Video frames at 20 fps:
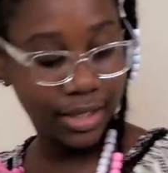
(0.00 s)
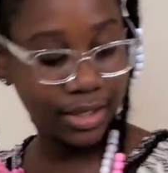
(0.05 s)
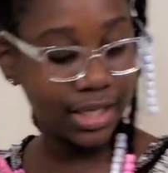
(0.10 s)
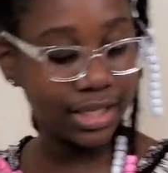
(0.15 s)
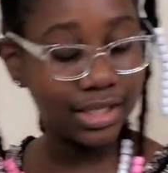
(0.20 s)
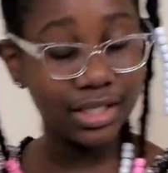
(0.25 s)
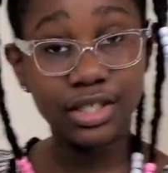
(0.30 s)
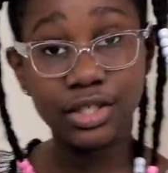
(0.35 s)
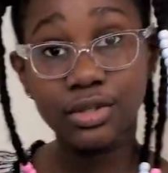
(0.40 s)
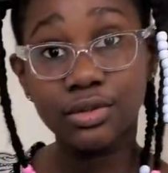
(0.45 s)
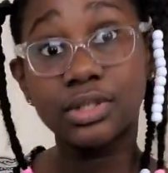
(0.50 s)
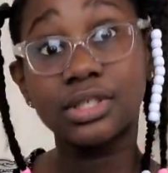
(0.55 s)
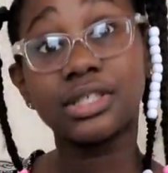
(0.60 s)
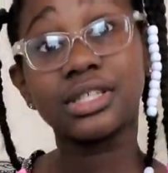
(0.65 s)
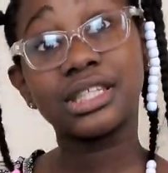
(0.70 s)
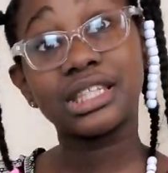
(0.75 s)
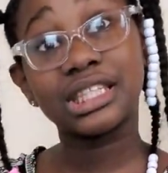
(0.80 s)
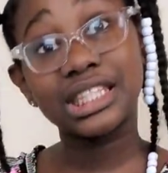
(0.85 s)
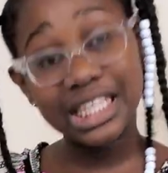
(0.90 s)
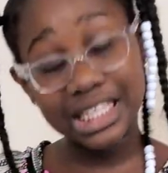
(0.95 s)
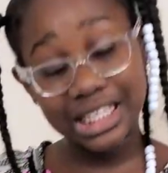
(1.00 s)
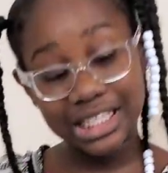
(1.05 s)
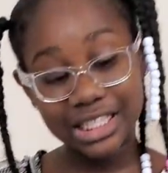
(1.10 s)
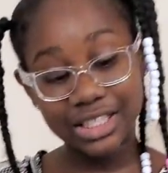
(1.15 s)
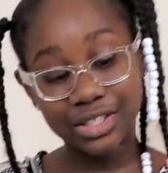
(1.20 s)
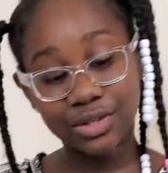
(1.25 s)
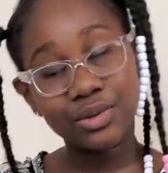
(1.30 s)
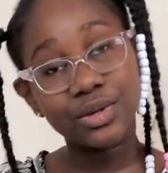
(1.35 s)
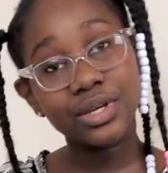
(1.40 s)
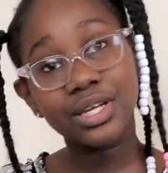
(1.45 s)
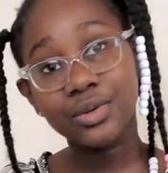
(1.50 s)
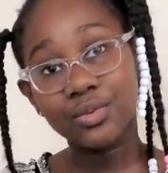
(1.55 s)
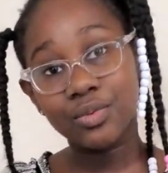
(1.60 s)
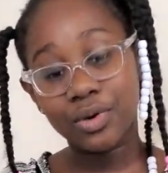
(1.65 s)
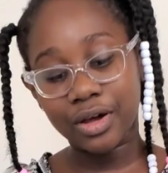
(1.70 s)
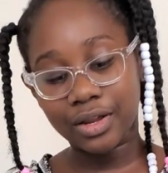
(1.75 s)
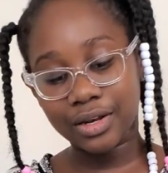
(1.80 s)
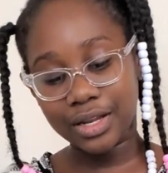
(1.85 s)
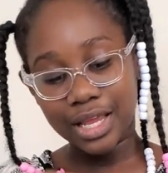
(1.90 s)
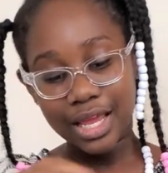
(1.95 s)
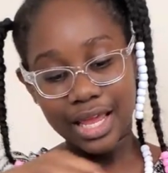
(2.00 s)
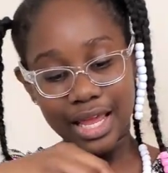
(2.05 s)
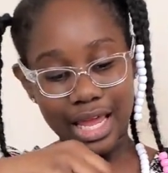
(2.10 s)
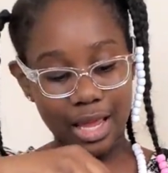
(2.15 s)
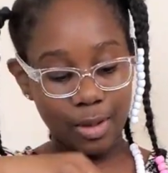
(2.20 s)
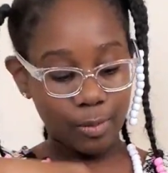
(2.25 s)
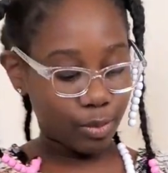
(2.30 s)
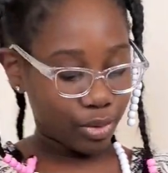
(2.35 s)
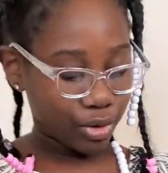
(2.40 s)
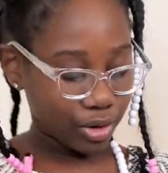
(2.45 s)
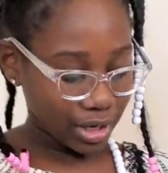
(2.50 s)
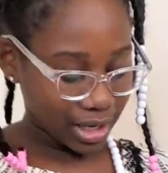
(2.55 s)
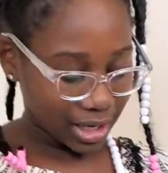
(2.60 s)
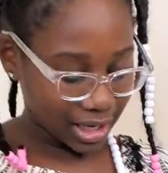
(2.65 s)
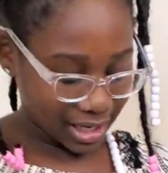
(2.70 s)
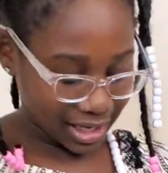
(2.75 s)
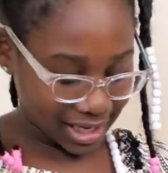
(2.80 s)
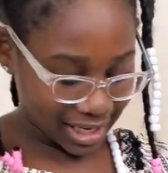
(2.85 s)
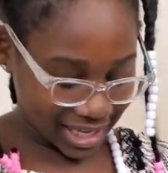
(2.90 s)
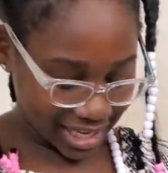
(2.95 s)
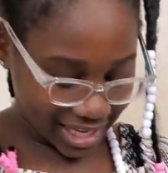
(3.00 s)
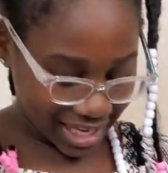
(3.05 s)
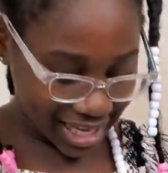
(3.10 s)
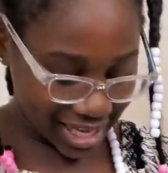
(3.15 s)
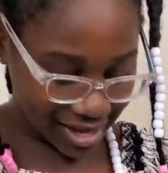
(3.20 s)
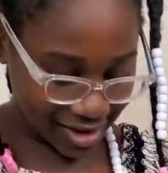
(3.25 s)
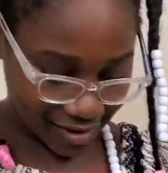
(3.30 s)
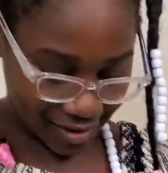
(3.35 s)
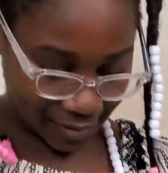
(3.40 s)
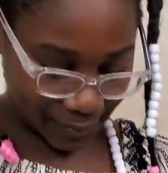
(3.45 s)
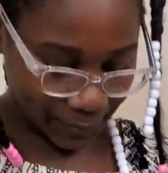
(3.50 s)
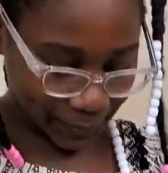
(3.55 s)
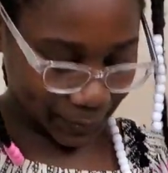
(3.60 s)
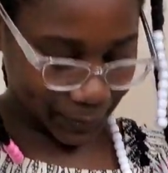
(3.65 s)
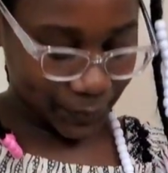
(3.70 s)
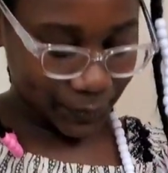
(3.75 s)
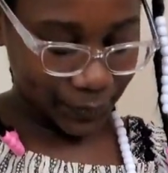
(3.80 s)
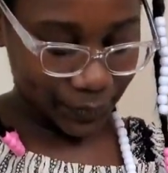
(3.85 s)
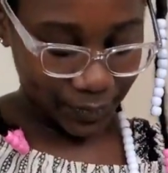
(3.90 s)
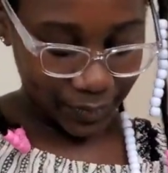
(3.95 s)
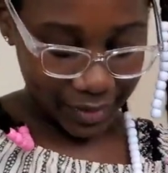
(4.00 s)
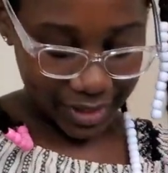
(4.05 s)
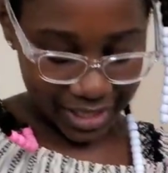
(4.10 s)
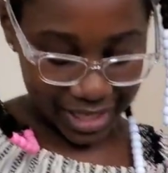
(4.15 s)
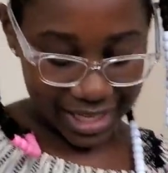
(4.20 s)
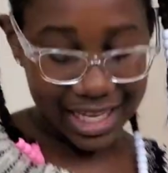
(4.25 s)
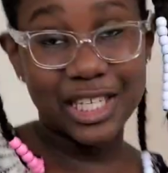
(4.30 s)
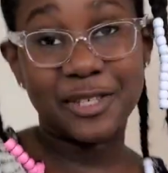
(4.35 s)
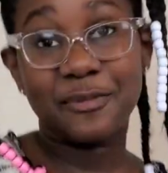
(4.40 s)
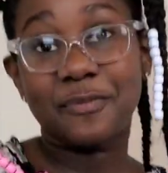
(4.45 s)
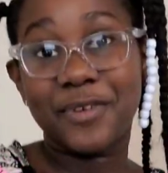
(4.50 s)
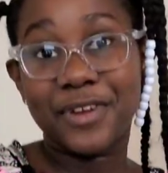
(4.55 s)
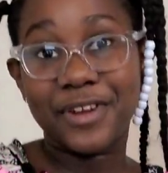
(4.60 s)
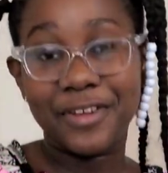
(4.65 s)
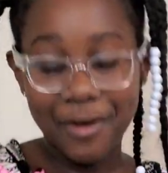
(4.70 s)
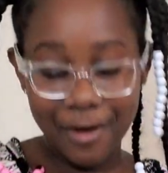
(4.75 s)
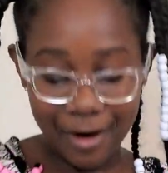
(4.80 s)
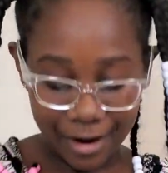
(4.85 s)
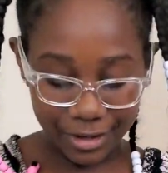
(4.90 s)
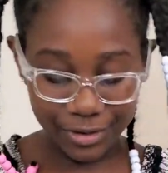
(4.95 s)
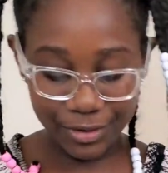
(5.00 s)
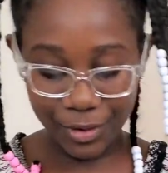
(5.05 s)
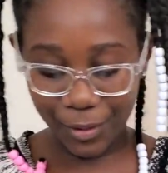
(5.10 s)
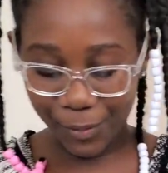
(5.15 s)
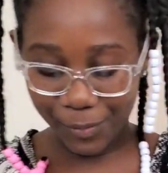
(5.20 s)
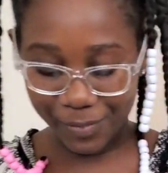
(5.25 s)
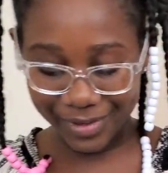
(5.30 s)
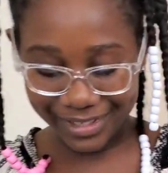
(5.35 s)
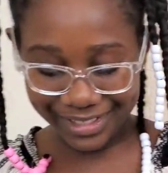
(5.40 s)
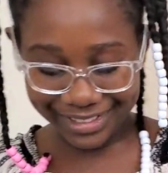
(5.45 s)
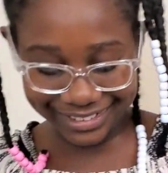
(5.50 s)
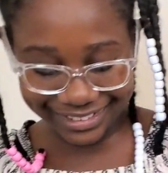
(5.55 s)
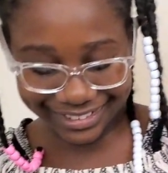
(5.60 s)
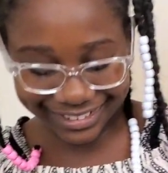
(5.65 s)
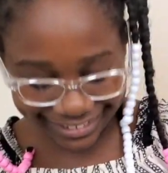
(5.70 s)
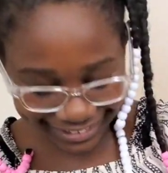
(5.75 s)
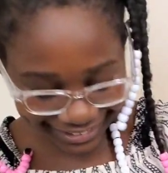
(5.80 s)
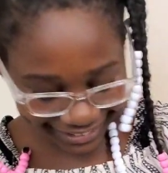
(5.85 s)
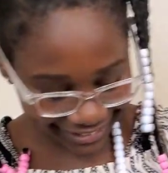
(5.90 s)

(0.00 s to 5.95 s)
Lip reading: let's use this green one and put it in here. It's pretty hard to open.